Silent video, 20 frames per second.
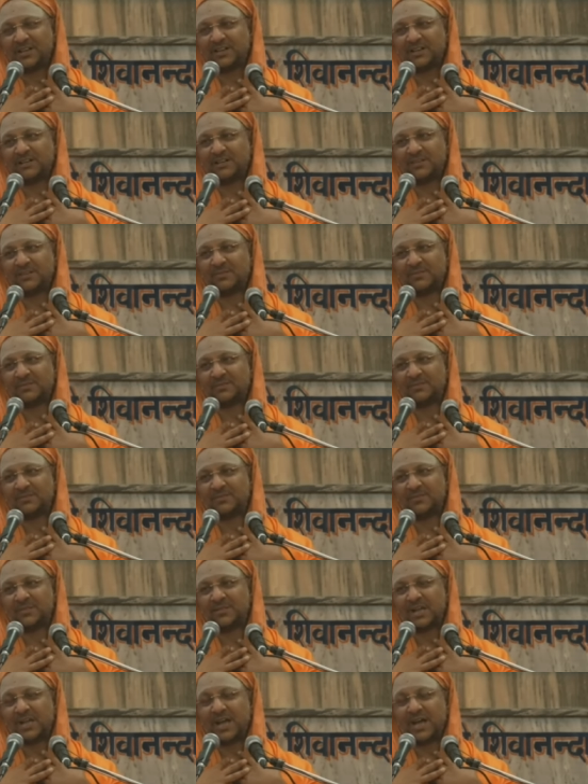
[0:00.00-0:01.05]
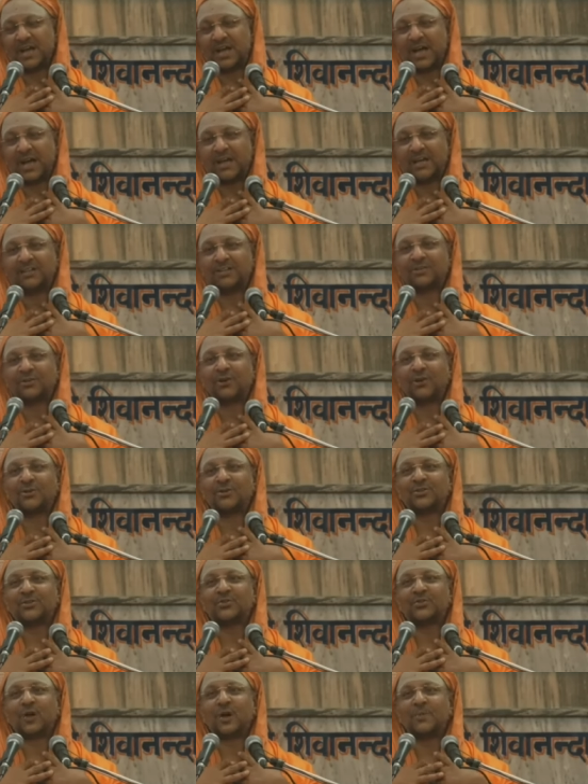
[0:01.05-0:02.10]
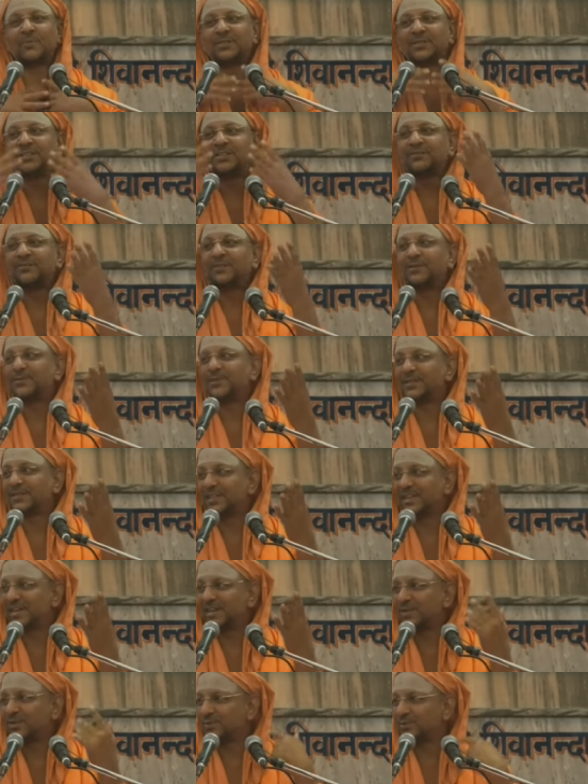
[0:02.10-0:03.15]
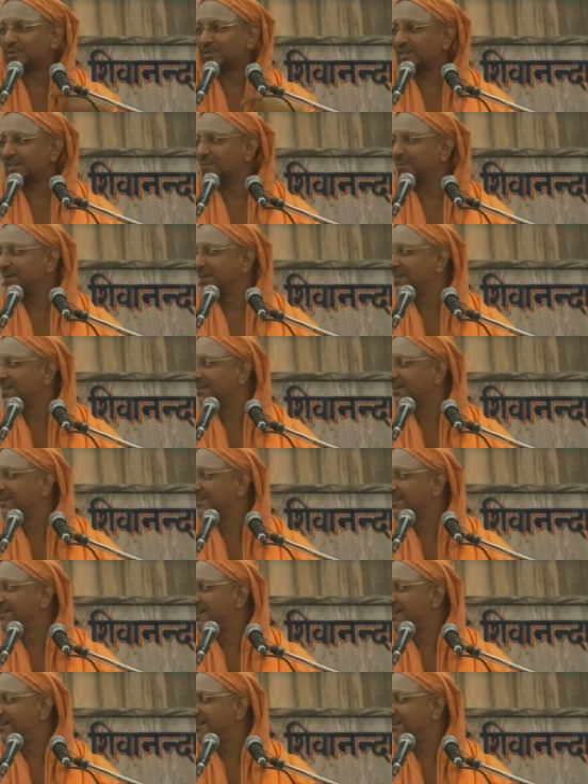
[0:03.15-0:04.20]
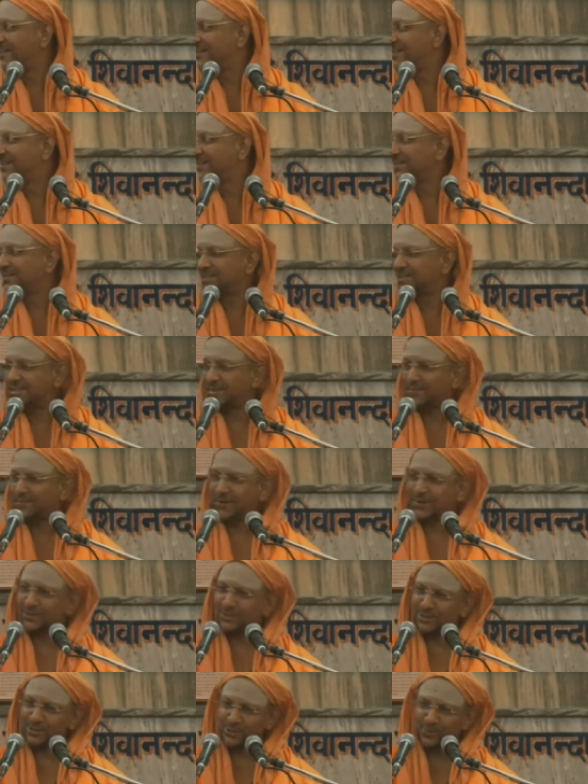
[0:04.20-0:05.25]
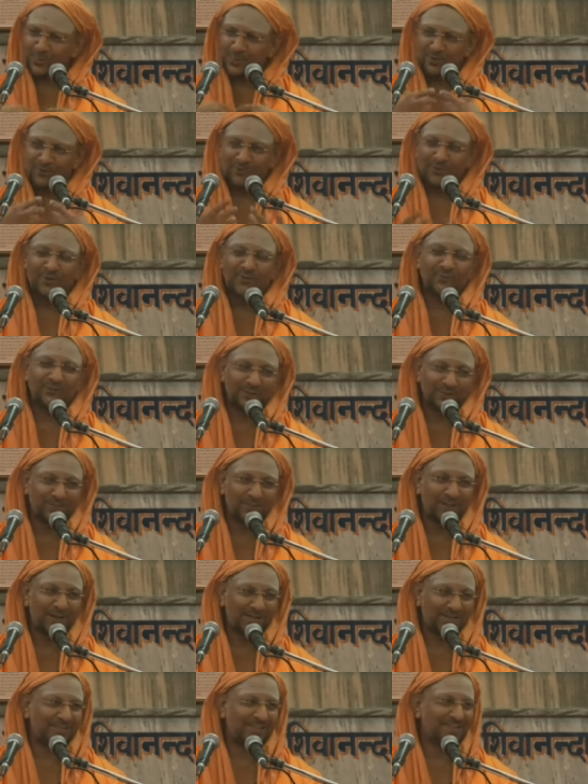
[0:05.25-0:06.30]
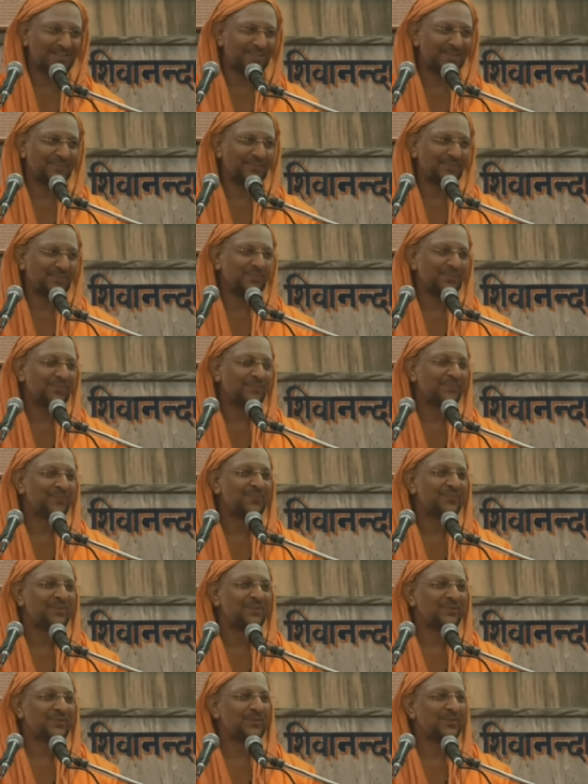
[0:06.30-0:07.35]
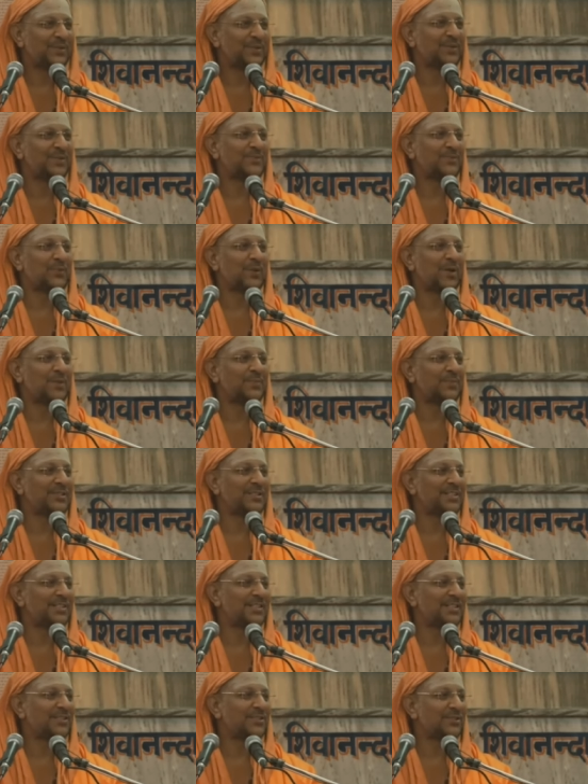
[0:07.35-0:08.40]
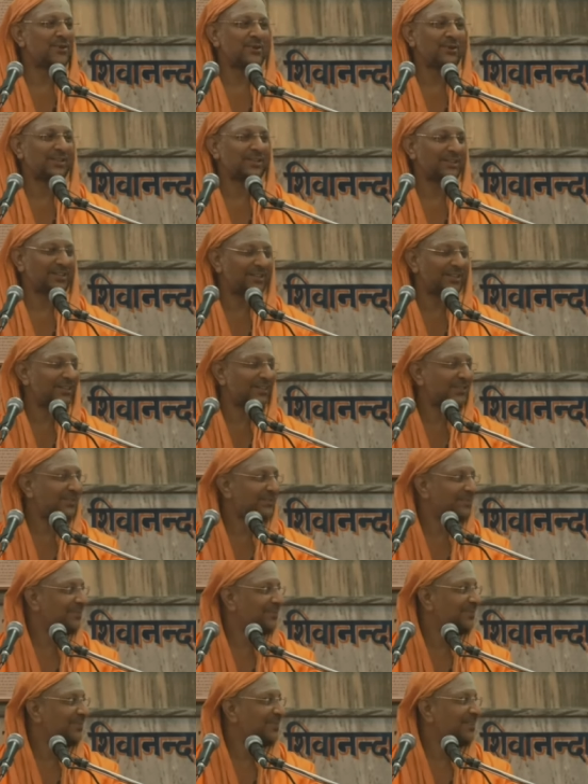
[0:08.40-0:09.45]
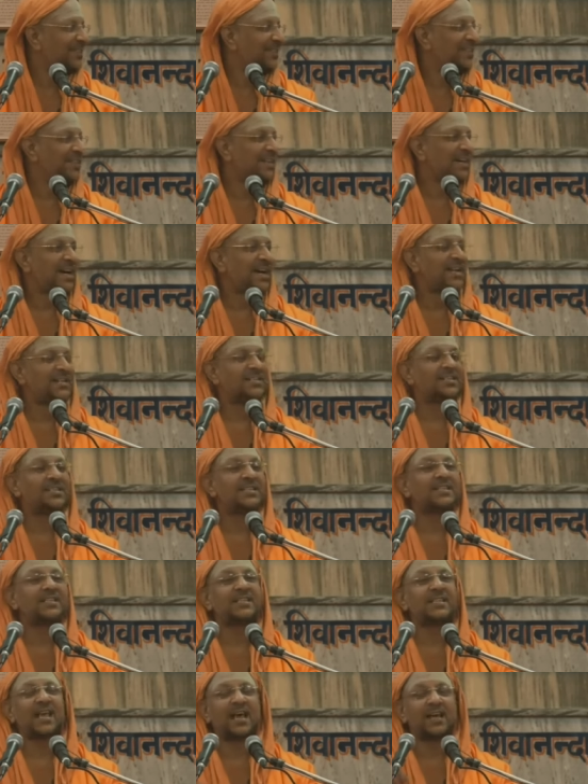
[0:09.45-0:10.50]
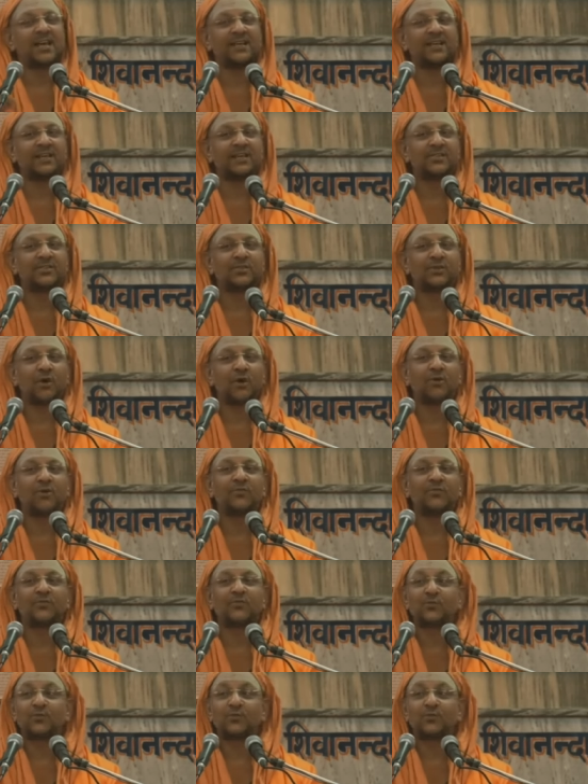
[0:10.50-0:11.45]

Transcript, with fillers: Um, I thought Swamiji will be there to see my dance. She wanted to perform with bhakti. So, but Swamiji is not here. And she sang a song of